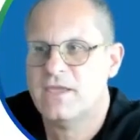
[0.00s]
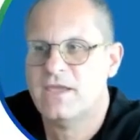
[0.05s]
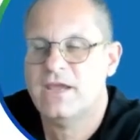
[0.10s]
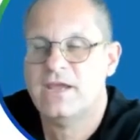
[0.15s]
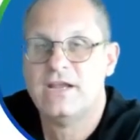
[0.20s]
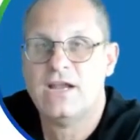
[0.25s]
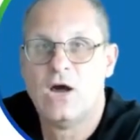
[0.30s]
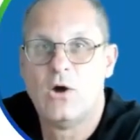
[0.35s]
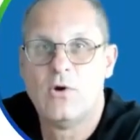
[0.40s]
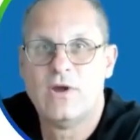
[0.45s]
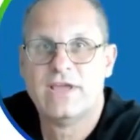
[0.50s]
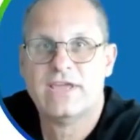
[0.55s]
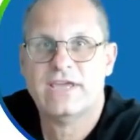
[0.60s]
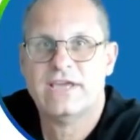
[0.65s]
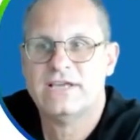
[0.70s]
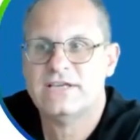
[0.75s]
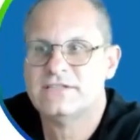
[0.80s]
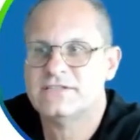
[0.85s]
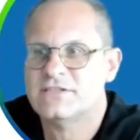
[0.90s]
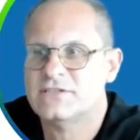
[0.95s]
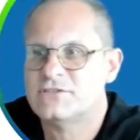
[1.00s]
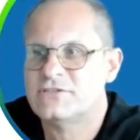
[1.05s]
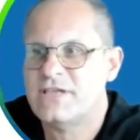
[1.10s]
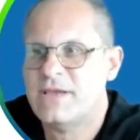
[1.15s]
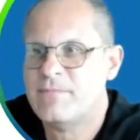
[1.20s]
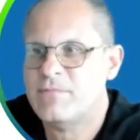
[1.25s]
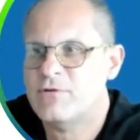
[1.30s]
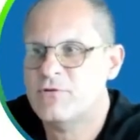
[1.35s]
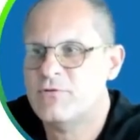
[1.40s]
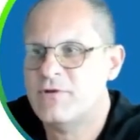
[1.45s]
In our case, the
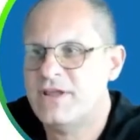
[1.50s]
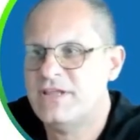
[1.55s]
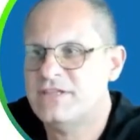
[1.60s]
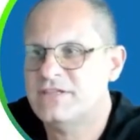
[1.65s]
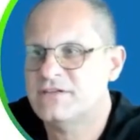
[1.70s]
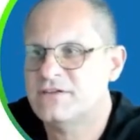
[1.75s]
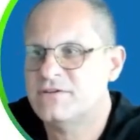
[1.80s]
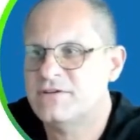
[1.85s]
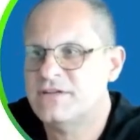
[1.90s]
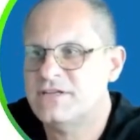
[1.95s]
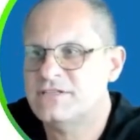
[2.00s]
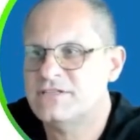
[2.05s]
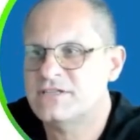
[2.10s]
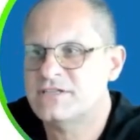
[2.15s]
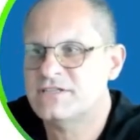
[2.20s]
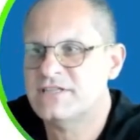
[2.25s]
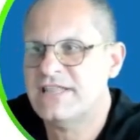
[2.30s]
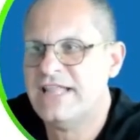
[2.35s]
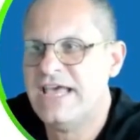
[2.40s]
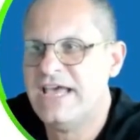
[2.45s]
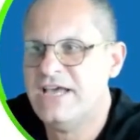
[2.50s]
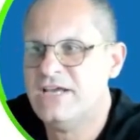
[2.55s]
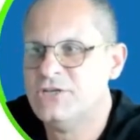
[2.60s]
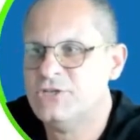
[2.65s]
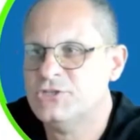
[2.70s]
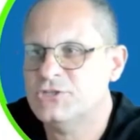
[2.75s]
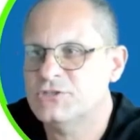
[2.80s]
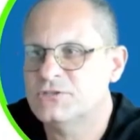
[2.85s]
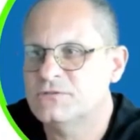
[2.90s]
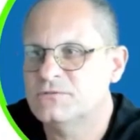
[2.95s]
separator is a
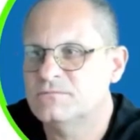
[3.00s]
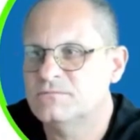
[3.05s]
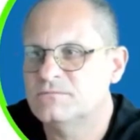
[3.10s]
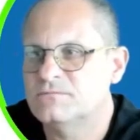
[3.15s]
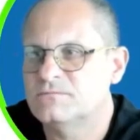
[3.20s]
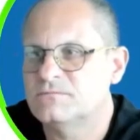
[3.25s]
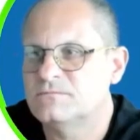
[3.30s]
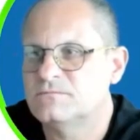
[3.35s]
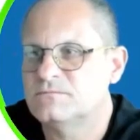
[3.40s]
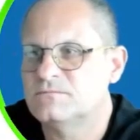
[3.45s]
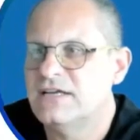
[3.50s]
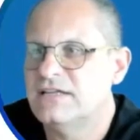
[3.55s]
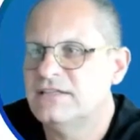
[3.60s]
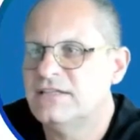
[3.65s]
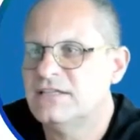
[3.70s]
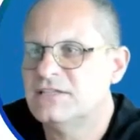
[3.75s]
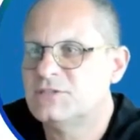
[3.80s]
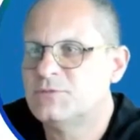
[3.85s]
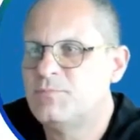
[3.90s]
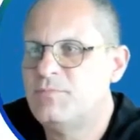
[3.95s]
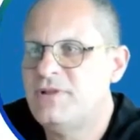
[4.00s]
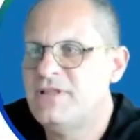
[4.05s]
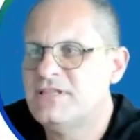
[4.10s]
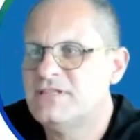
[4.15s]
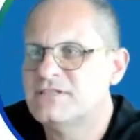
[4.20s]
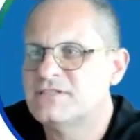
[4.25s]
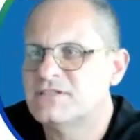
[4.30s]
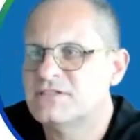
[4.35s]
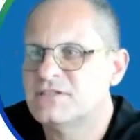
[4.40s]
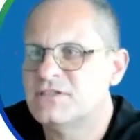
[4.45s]
slash that
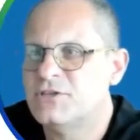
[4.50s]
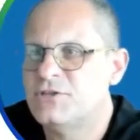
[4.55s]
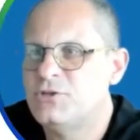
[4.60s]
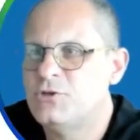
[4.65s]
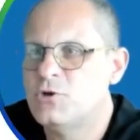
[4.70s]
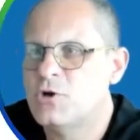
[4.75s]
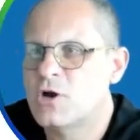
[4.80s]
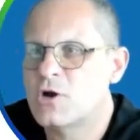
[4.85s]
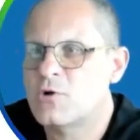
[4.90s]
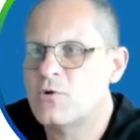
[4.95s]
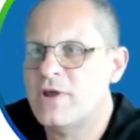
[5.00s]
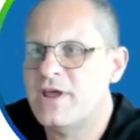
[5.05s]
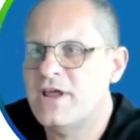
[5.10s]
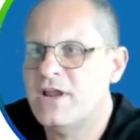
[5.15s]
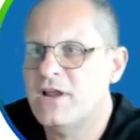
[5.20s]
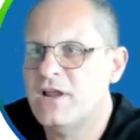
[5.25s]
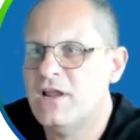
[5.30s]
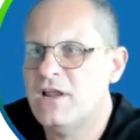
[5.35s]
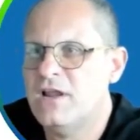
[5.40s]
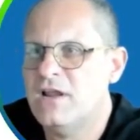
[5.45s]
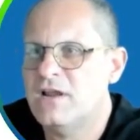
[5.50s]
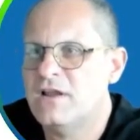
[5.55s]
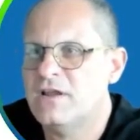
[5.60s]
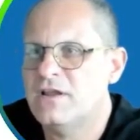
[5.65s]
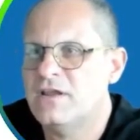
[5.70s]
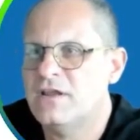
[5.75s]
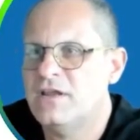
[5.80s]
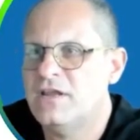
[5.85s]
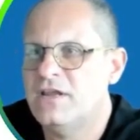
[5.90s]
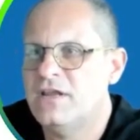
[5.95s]
splits the URL
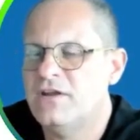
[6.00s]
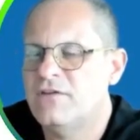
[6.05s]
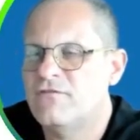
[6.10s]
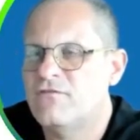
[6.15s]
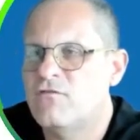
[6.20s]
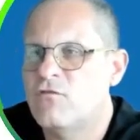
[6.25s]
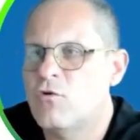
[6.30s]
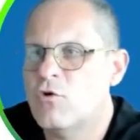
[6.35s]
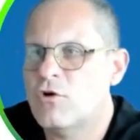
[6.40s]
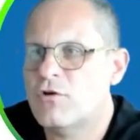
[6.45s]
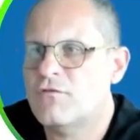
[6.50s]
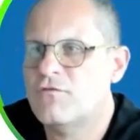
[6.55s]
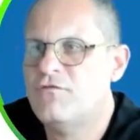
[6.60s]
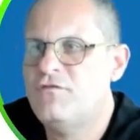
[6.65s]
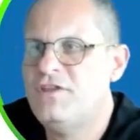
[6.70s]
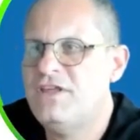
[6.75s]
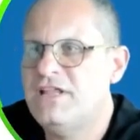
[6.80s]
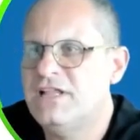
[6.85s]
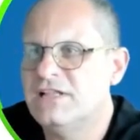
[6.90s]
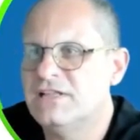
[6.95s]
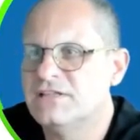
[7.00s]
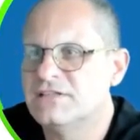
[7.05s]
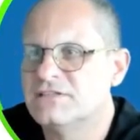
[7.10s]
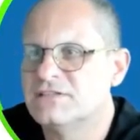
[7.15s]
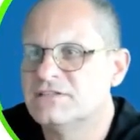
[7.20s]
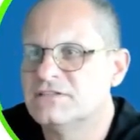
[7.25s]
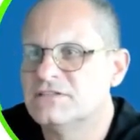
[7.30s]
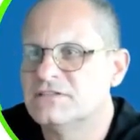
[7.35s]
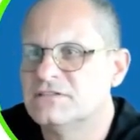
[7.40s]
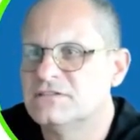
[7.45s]
in 4 fields.